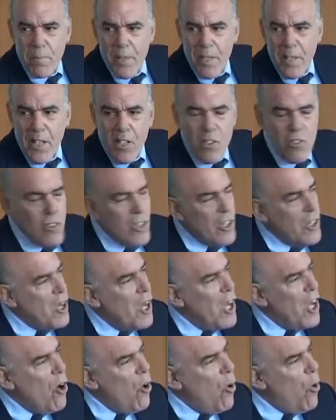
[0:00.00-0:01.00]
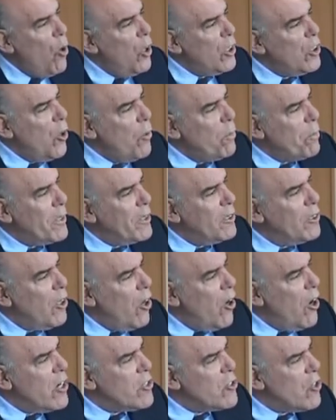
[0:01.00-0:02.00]
McKinsey, all opened
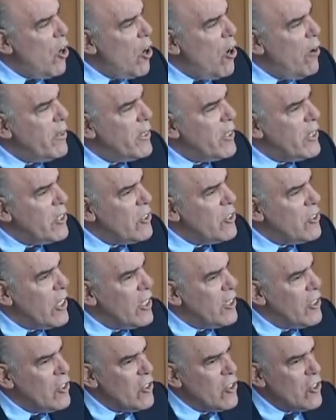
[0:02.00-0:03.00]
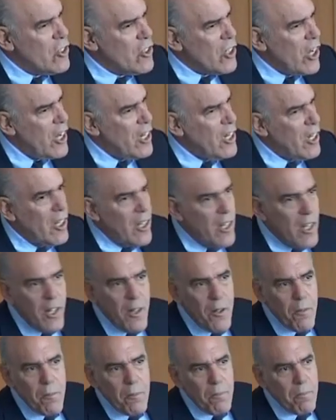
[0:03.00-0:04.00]
large R&D centers in China.
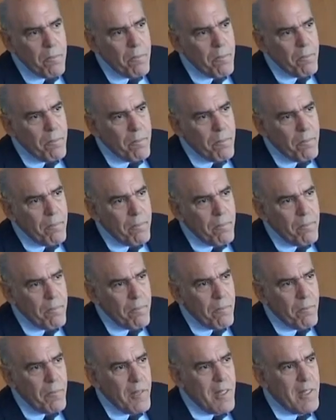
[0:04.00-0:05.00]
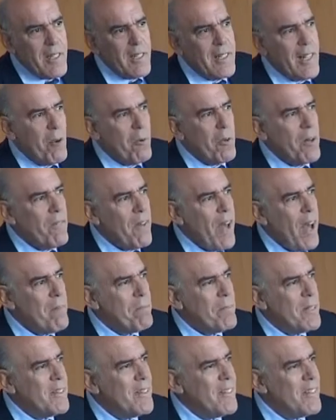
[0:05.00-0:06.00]
Do you think that would have
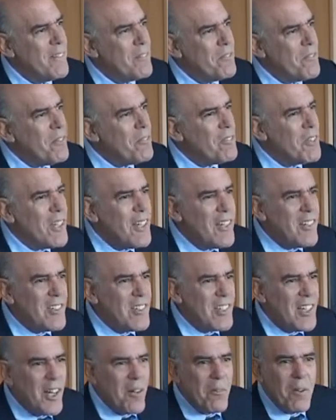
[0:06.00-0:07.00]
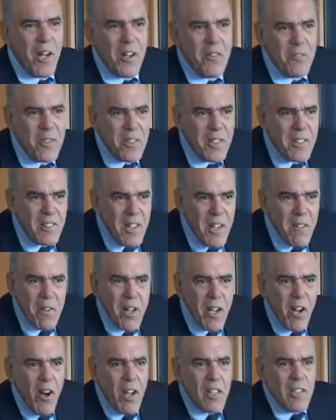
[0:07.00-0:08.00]
happened 50 years ago, 100 years ago?
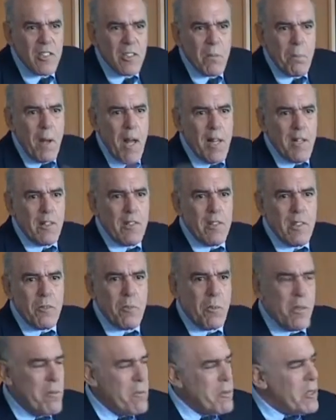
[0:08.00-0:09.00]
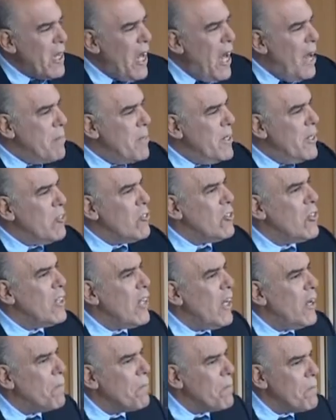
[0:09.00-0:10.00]
Regardless of politics, whether it was communist or
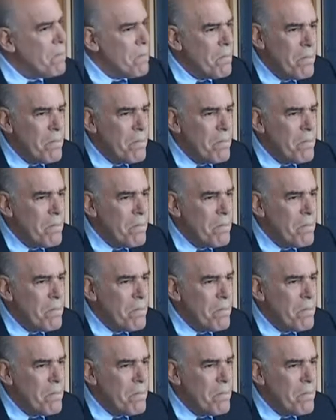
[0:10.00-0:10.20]
not,